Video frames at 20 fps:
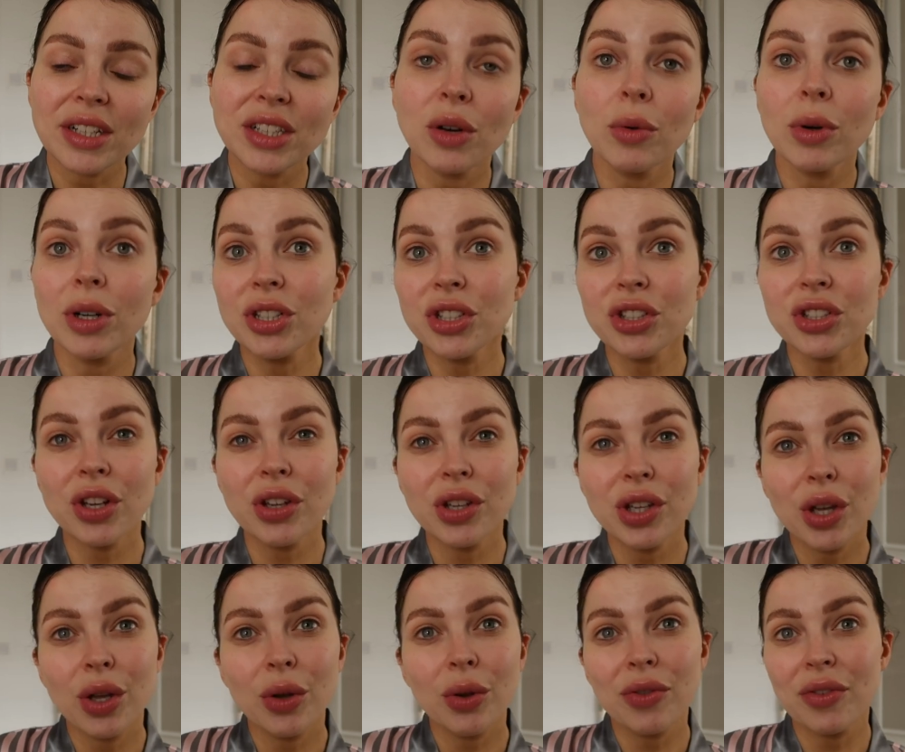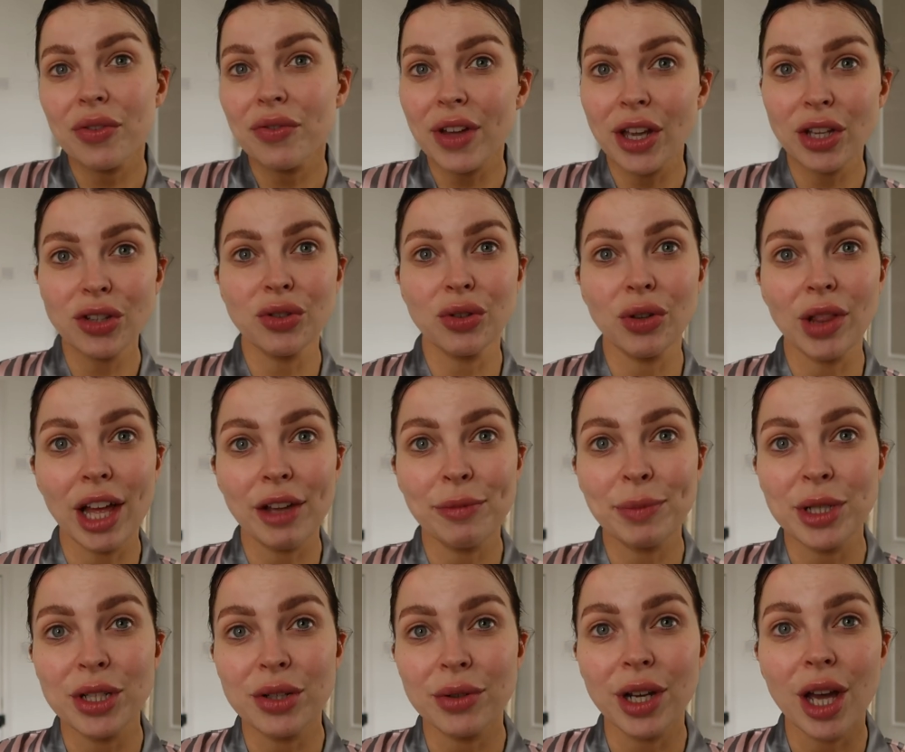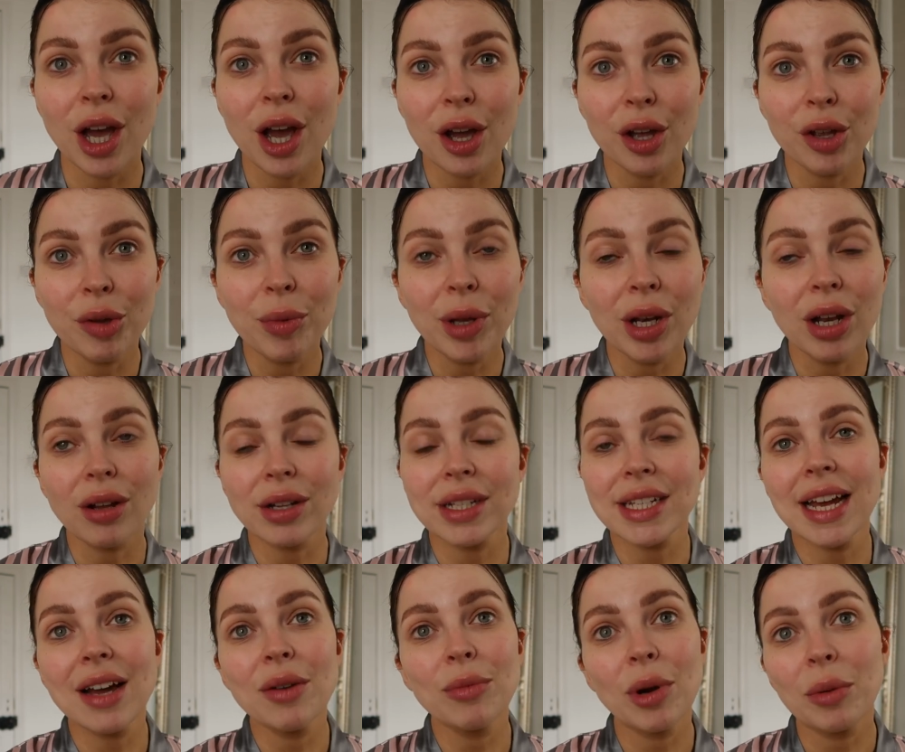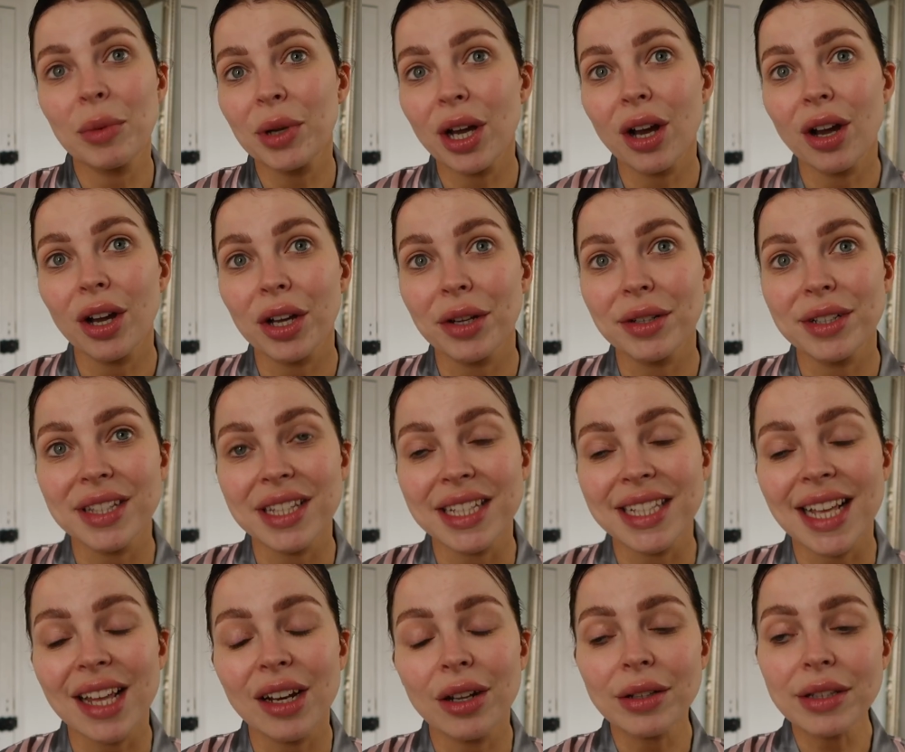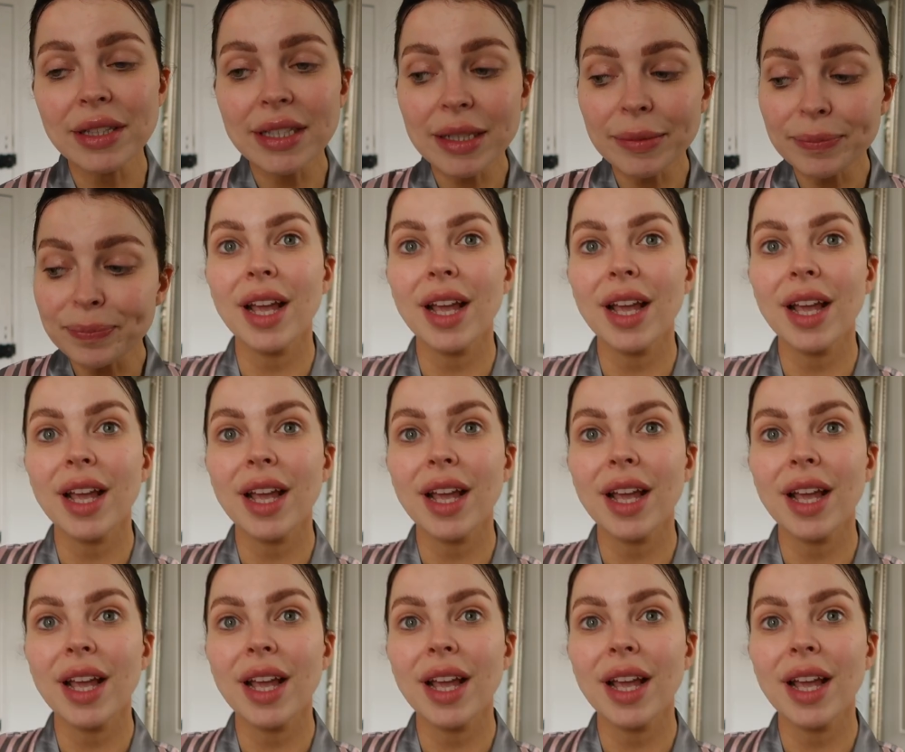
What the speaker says: So I wanted to show you the facial that I've been doing at home in lockdown while we can't go to the salons.